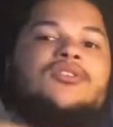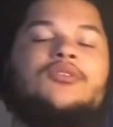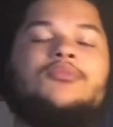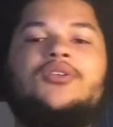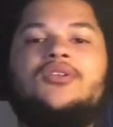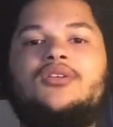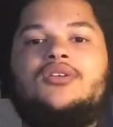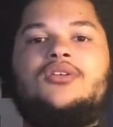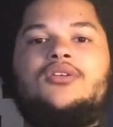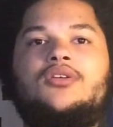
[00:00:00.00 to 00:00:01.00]
them.
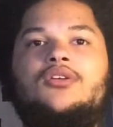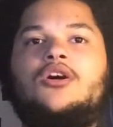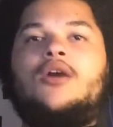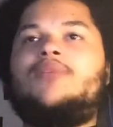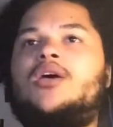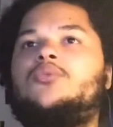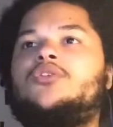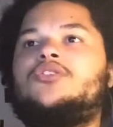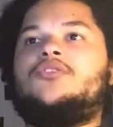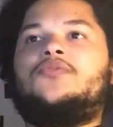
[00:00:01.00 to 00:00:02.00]
You know, I'm like,
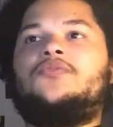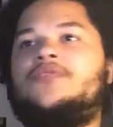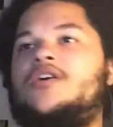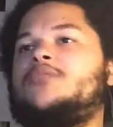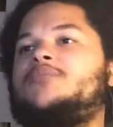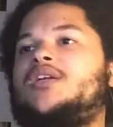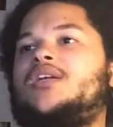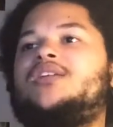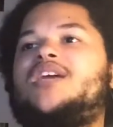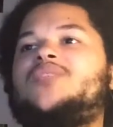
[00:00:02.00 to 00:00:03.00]
what the fuck, man?
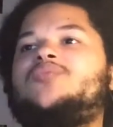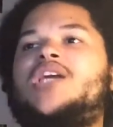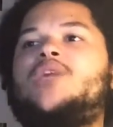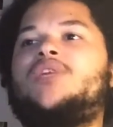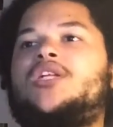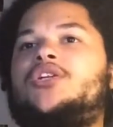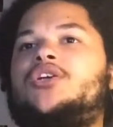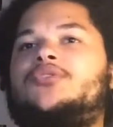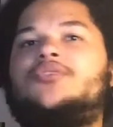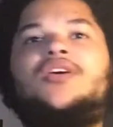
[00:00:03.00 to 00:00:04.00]
Like, that's what they really
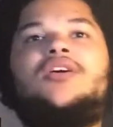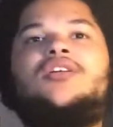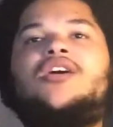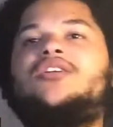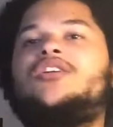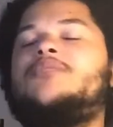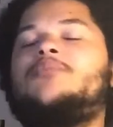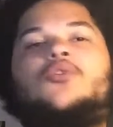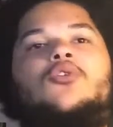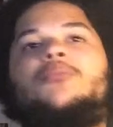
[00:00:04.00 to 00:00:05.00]
do? Like, come
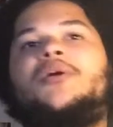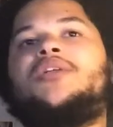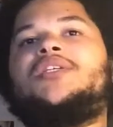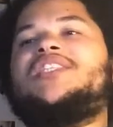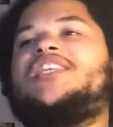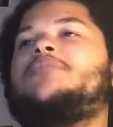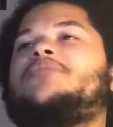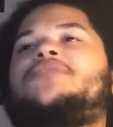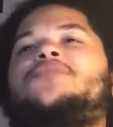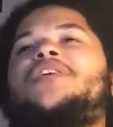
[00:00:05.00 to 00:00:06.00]
on, man. Just give them
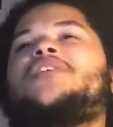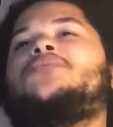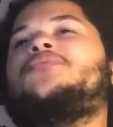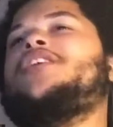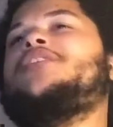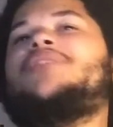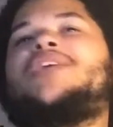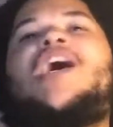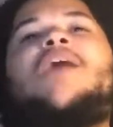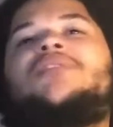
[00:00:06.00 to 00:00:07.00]
the fucking freedom to
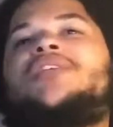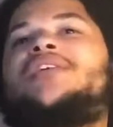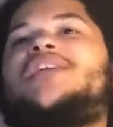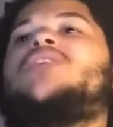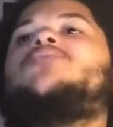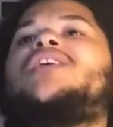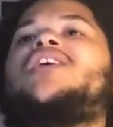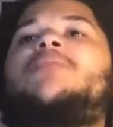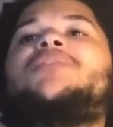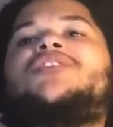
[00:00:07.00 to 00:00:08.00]
commentate. That's why
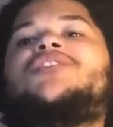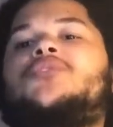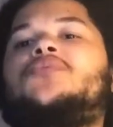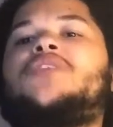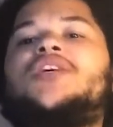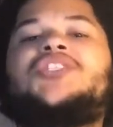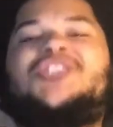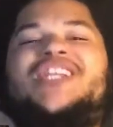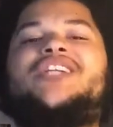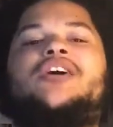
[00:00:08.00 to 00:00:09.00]
commentary is so fucking
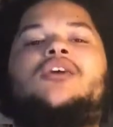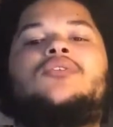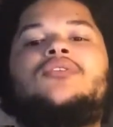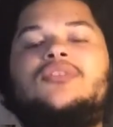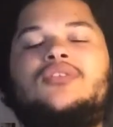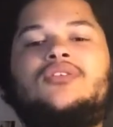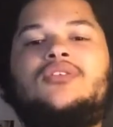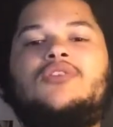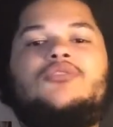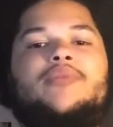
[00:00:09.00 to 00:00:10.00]
shitty now on the